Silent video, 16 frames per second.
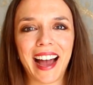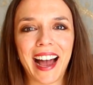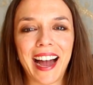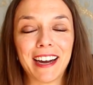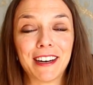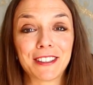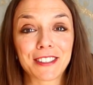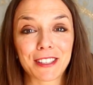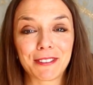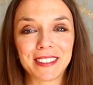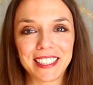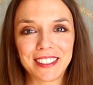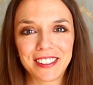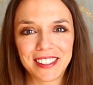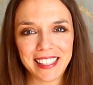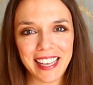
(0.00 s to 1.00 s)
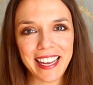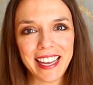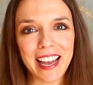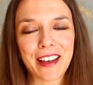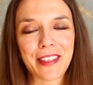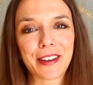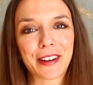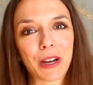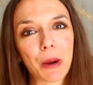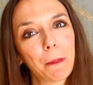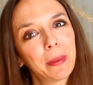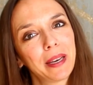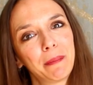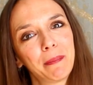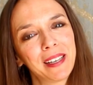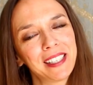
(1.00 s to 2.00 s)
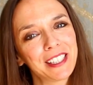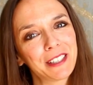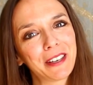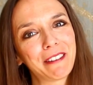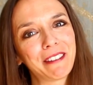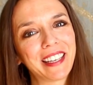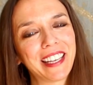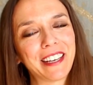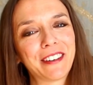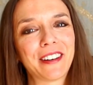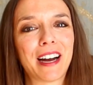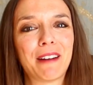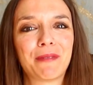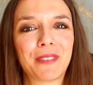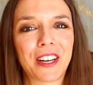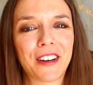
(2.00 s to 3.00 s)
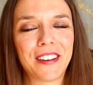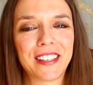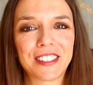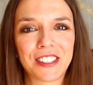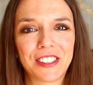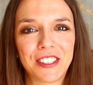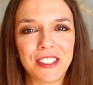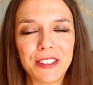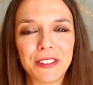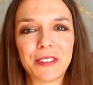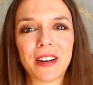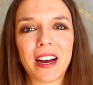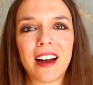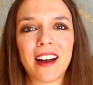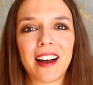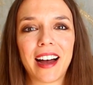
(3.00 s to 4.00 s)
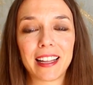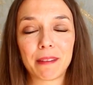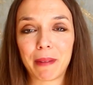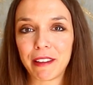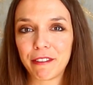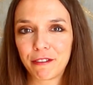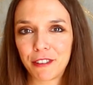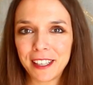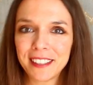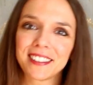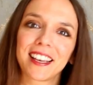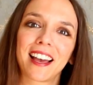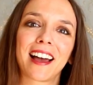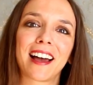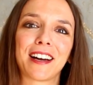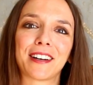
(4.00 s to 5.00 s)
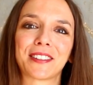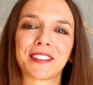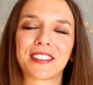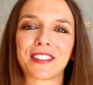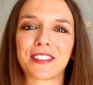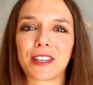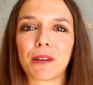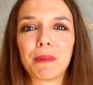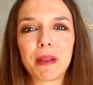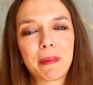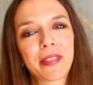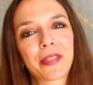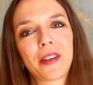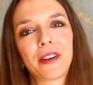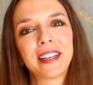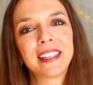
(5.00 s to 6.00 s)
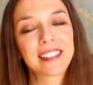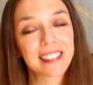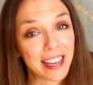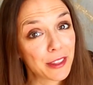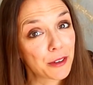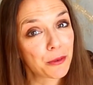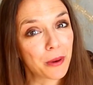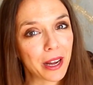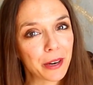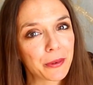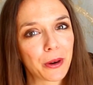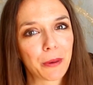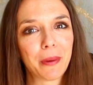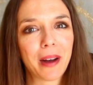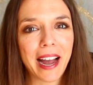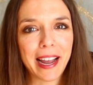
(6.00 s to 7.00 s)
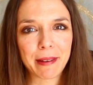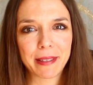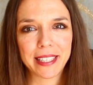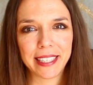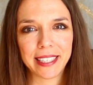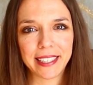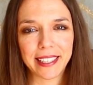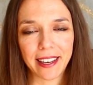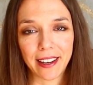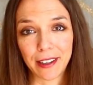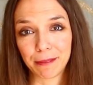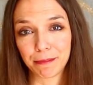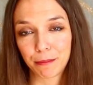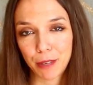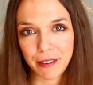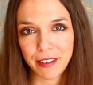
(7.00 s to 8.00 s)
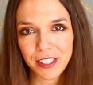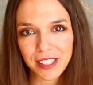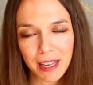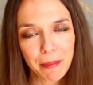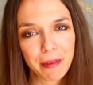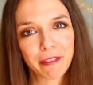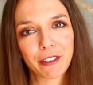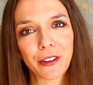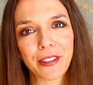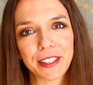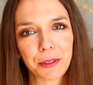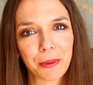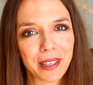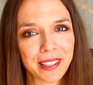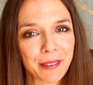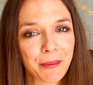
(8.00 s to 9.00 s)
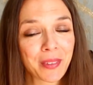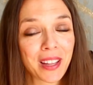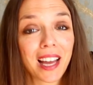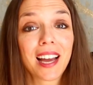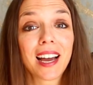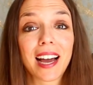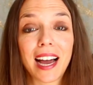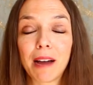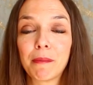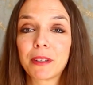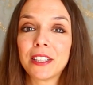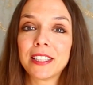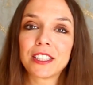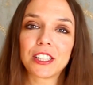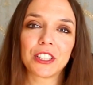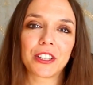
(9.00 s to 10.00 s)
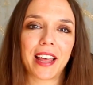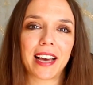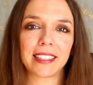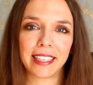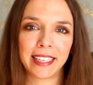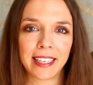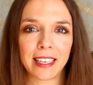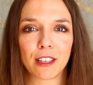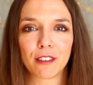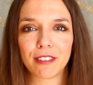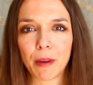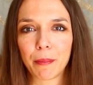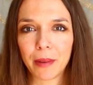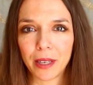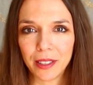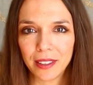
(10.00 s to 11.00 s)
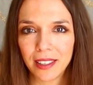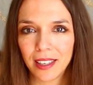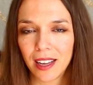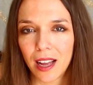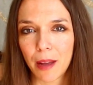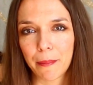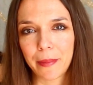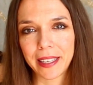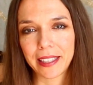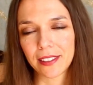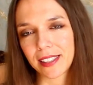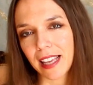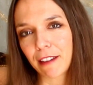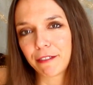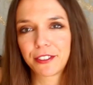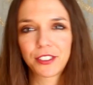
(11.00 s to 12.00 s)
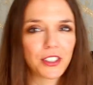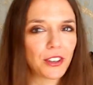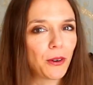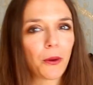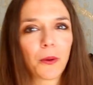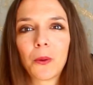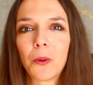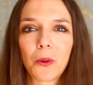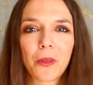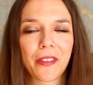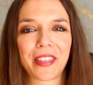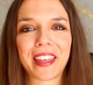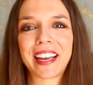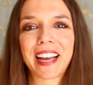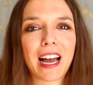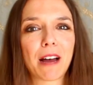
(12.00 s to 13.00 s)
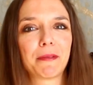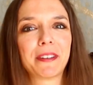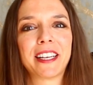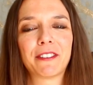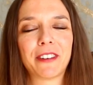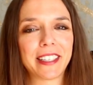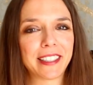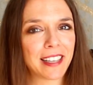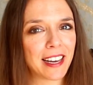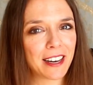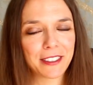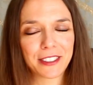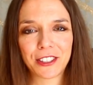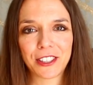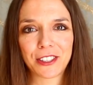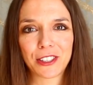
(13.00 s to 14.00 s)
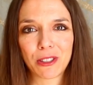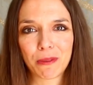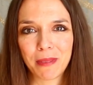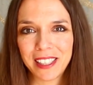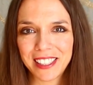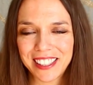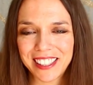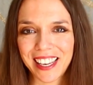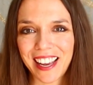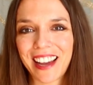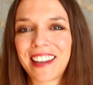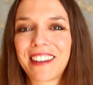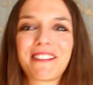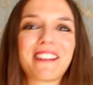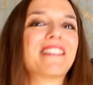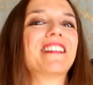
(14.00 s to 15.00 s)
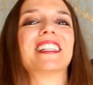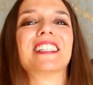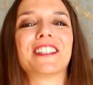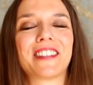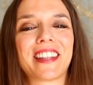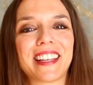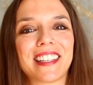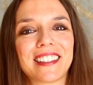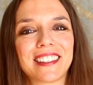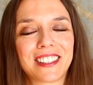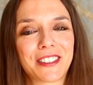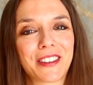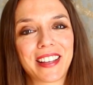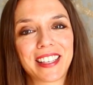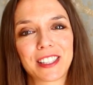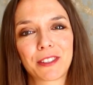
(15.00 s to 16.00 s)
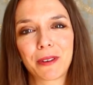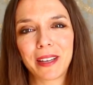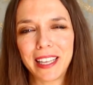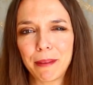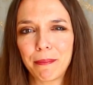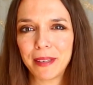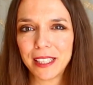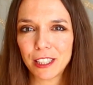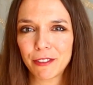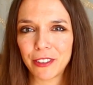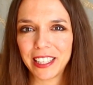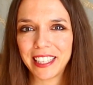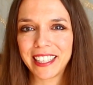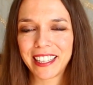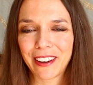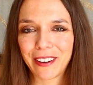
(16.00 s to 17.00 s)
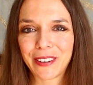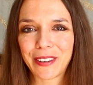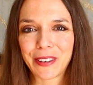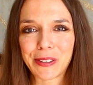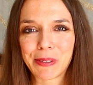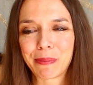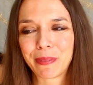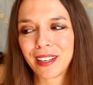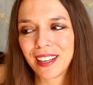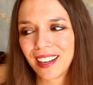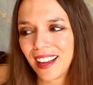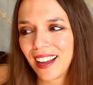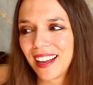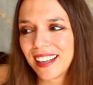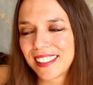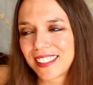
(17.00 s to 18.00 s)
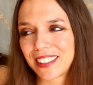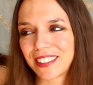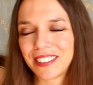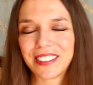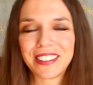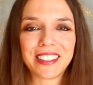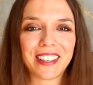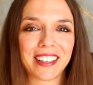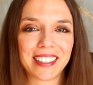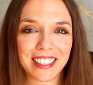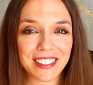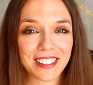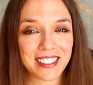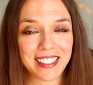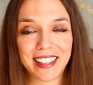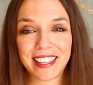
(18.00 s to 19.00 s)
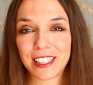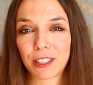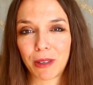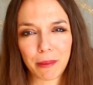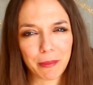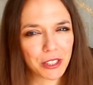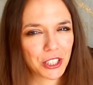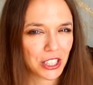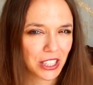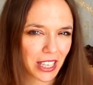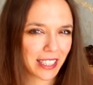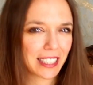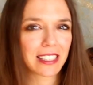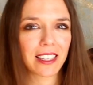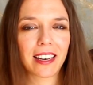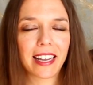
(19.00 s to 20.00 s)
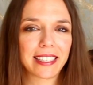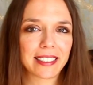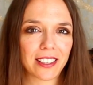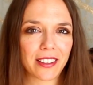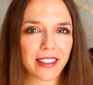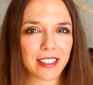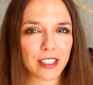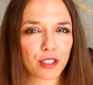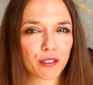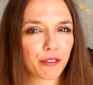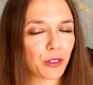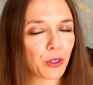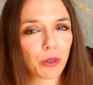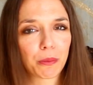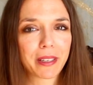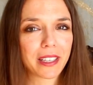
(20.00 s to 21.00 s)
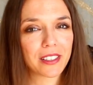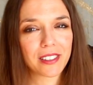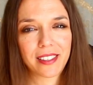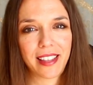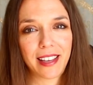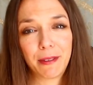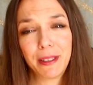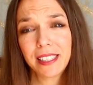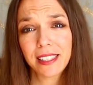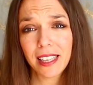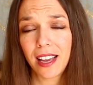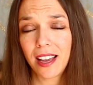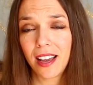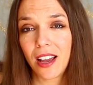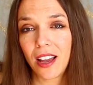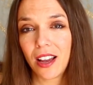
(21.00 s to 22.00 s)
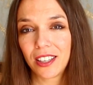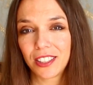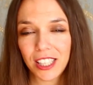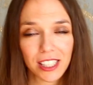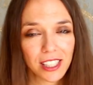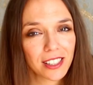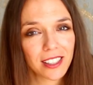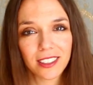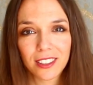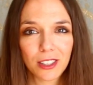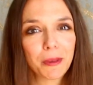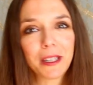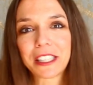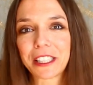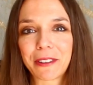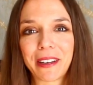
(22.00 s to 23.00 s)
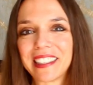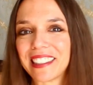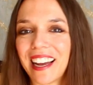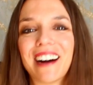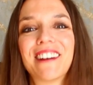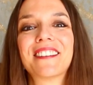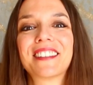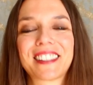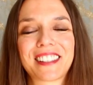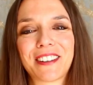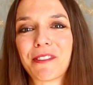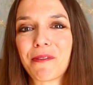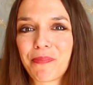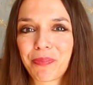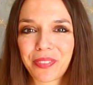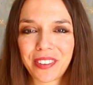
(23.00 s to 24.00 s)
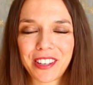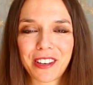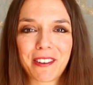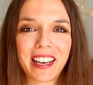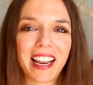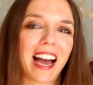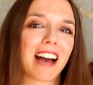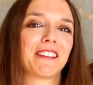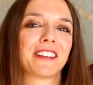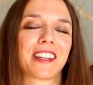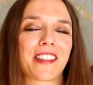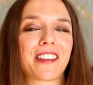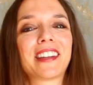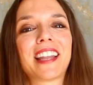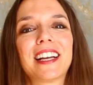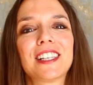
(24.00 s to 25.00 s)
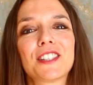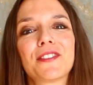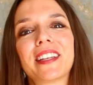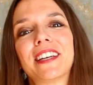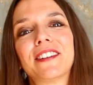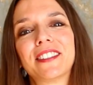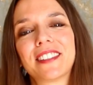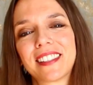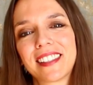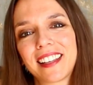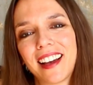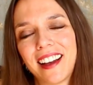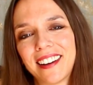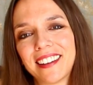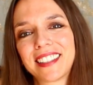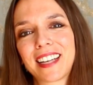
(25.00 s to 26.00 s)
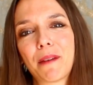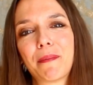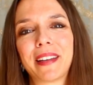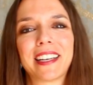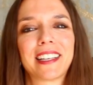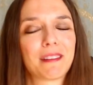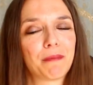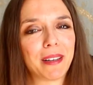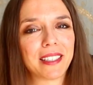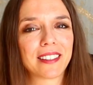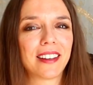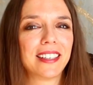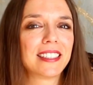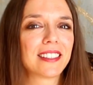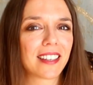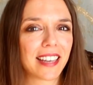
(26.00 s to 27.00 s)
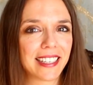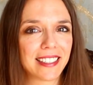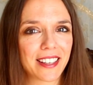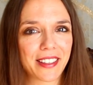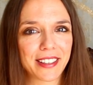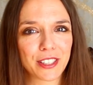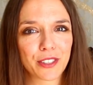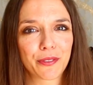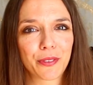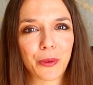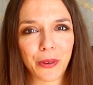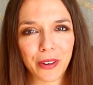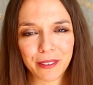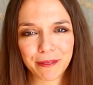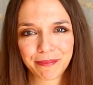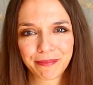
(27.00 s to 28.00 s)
I also wanted to say uh, the complimentary video I'm going to do uh, at my friend's house to complement the Inside the Wardrobe I did um, previously before this one. I'm going to do that in November because after all the thing happening right now, it's just too much and we will do, the, do this really peacefully in her home. So you are going to see this one, but just a little later this fall because there is just too much right now. So you will have another nice video uh, coming, but a little later this fall.